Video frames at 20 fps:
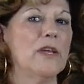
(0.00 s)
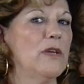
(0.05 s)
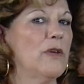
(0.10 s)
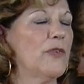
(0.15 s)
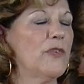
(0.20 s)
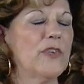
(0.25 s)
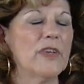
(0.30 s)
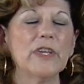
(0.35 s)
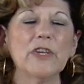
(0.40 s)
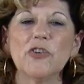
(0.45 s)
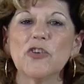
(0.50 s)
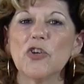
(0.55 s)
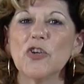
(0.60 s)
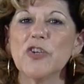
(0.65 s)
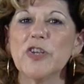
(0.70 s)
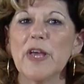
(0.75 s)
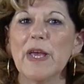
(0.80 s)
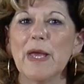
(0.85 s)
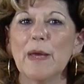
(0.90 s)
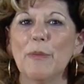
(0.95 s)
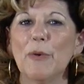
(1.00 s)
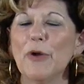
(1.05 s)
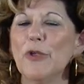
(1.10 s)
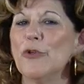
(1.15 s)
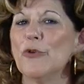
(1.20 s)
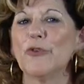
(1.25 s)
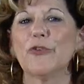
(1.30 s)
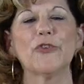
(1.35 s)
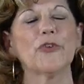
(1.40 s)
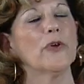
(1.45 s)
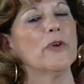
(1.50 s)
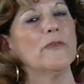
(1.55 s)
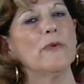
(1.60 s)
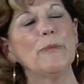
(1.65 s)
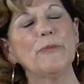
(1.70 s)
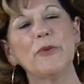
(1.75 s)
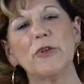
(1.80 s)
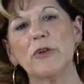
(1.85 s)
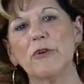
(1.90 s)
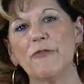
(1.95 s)
You sit at your table, you serve
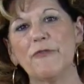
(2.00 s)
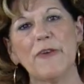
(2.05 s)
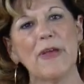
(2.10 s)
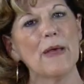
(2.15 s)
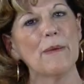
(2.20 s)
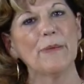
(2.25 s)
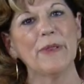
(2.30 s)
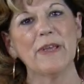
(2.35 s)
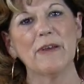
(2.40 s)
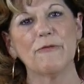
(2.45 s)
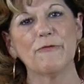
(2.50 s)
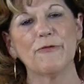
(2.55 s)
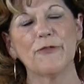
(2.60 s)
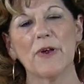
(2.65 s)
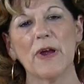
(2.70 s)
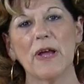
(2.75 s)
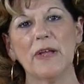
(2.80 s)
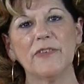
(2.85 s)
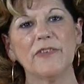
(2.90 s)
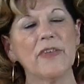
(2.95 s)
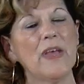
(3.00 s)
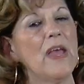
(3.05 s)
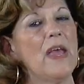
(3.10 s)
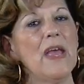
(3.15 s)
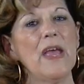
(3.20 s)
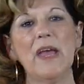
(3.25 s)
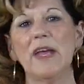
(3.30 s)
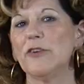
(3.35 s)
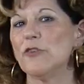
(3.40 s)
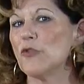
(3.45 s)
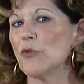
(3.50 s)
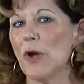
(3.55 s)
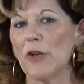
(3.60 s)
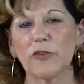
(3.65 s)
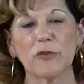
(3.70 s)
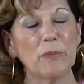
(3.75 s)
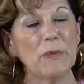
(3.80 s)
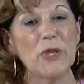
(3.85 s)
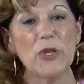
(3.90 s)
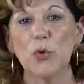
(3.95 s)
them to your family and friends, and
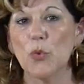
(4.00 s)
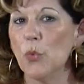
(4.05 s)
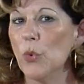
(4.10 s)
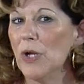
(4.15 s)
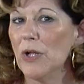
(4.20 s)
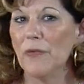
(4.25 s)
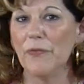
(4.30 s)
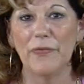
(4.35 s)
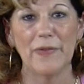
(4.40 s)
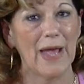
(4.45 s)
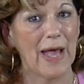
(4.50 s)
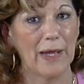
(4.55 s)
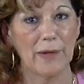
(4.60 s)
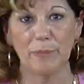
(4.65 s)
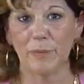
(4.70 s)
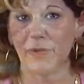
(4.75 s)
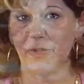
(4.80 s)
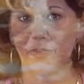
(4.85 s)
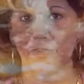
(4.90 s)
trust me, you will not be